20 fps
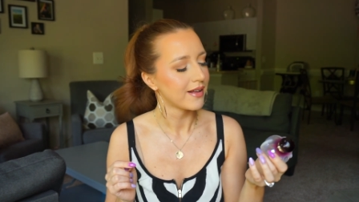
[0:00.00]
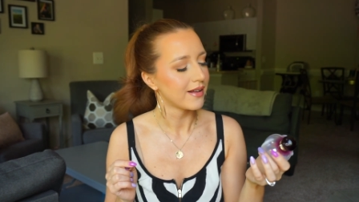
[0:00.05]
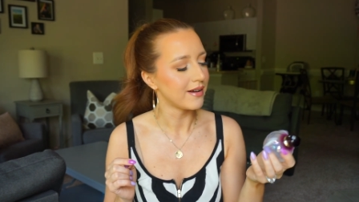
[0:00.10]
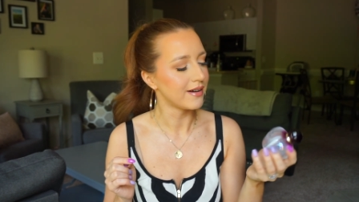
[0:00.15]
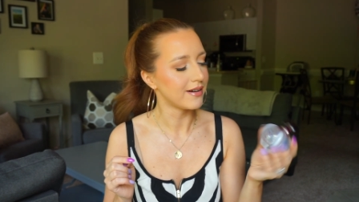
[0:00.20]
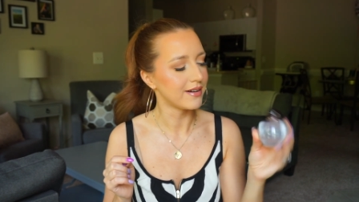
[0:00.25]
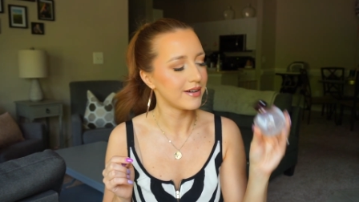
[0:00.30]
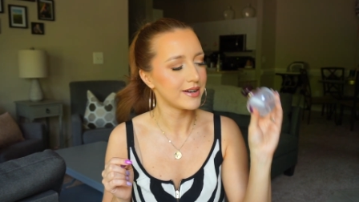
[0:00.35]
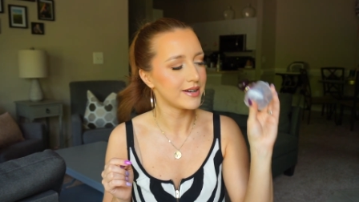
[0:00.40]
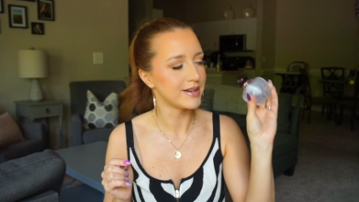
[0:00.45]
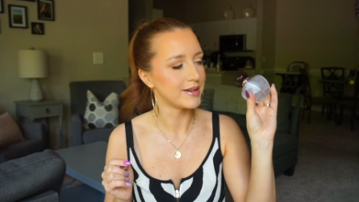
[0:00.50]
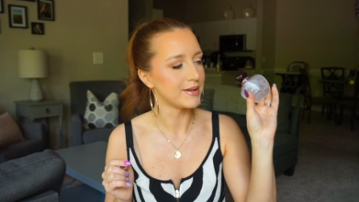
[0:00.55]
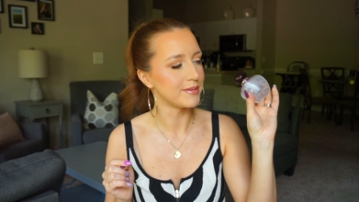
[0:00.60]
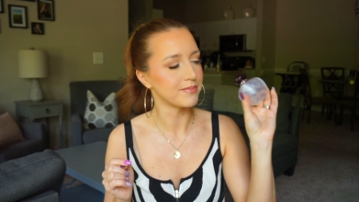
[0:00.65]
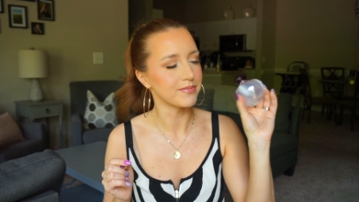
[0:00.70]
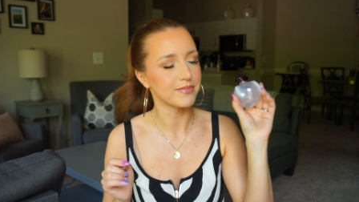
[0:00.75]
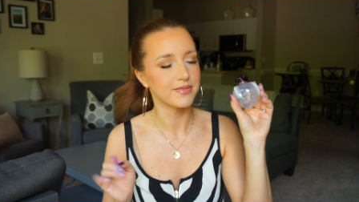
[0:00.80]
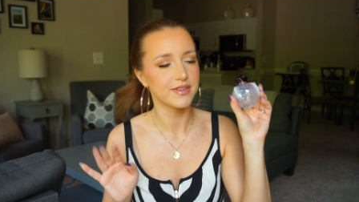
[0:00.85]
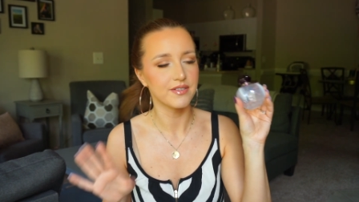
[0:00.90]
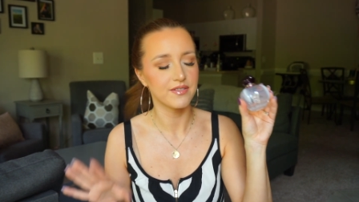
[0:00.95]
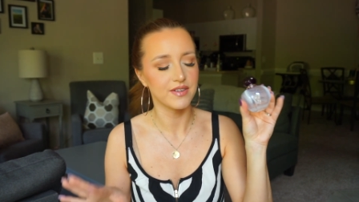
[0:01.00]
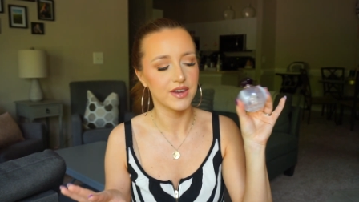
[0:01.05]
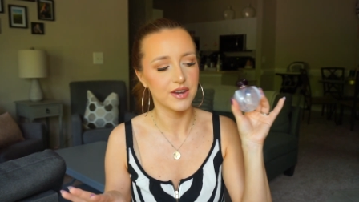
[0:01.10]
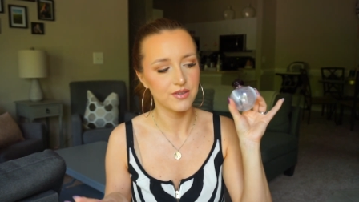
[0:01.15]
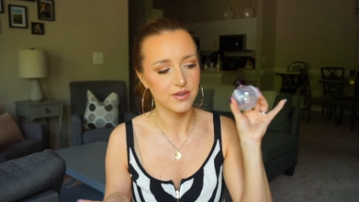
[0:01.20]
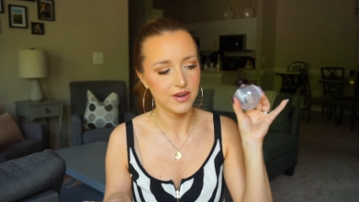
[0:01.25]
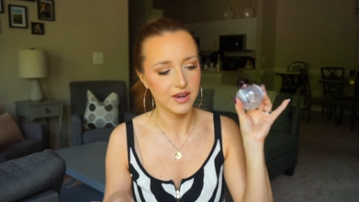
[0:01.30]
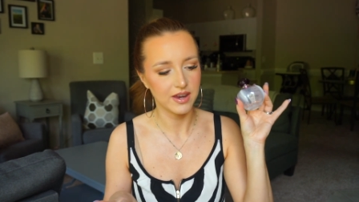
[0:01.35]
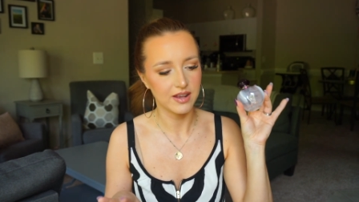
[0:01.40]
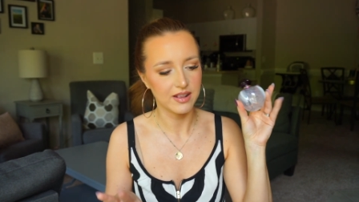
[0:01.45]
um, they're
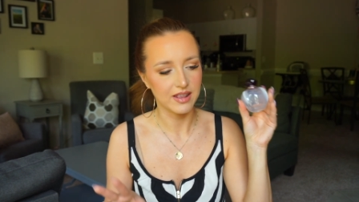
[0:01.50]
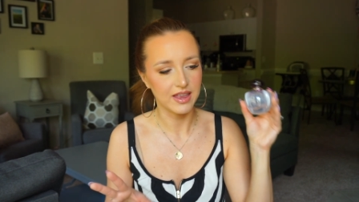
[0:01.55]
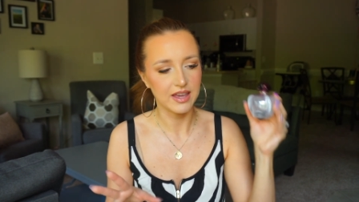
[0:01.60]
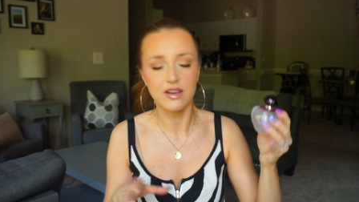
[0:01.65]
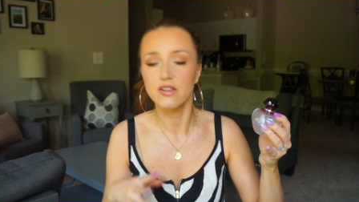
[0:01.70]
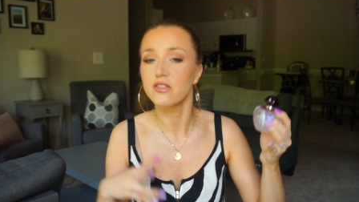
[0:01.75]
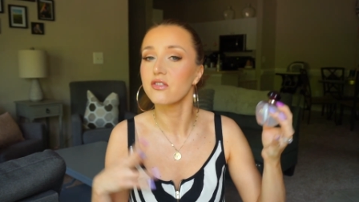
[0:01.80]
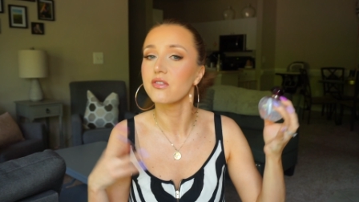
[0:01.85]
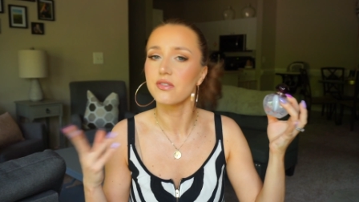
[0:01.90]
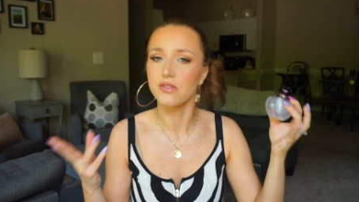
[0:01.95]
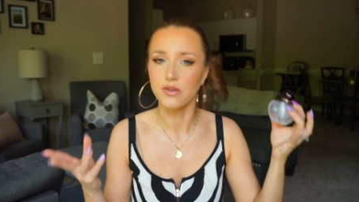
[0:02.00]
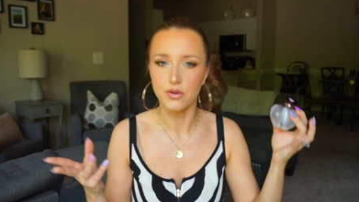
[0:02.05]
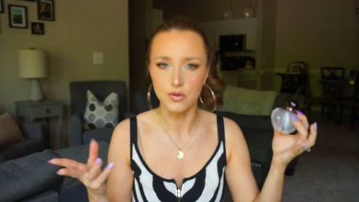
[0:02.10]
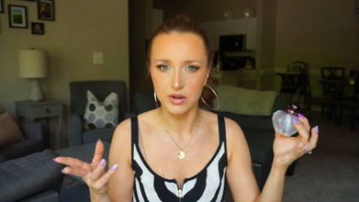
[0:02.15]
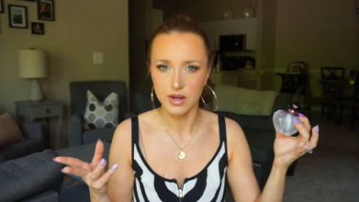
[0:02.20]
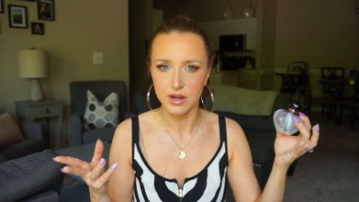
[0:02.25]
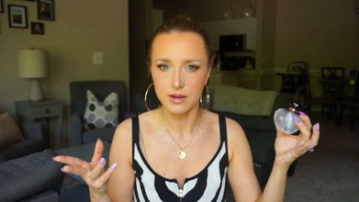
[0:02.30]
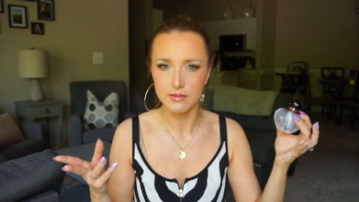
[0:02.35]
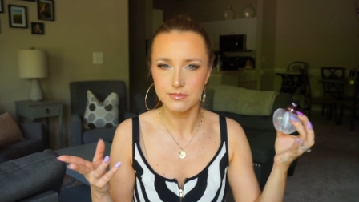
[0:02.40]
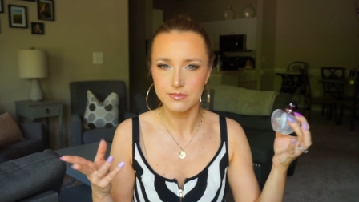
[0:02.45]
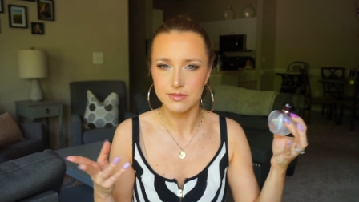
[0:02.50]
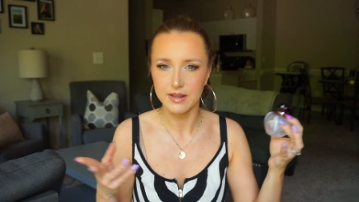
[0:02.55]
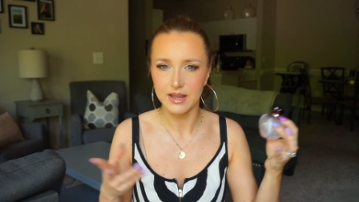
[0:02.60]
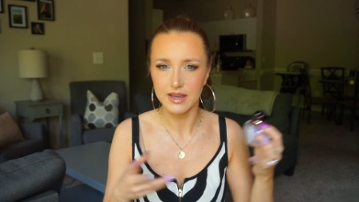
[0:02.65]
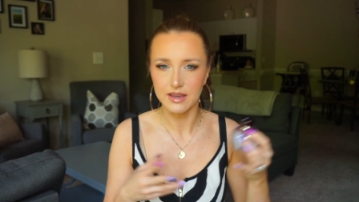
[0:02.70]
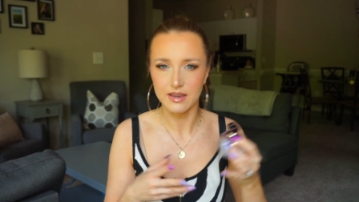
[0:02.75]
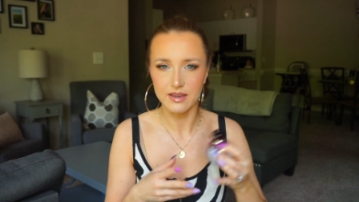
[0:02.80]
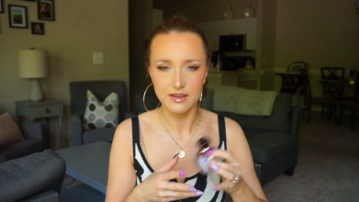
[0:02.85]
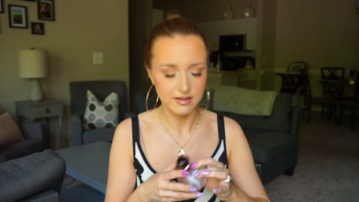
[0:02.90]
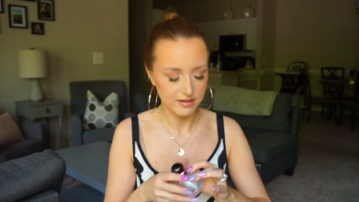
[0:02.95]
very like grown up,
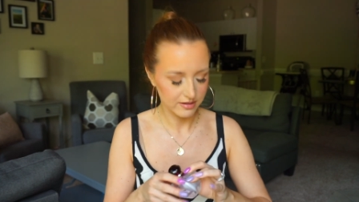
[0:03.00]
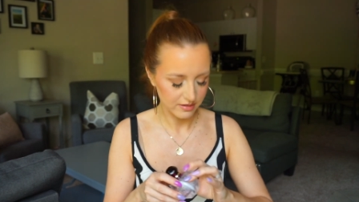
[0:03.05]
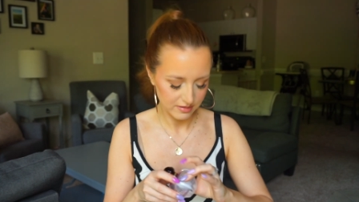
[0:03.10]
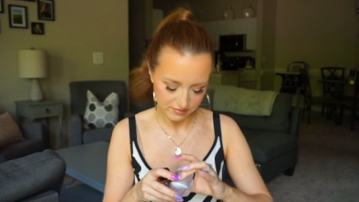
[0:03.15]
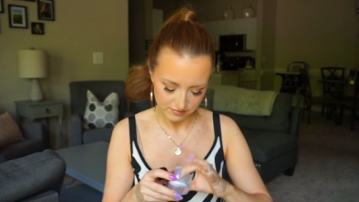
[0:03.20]
like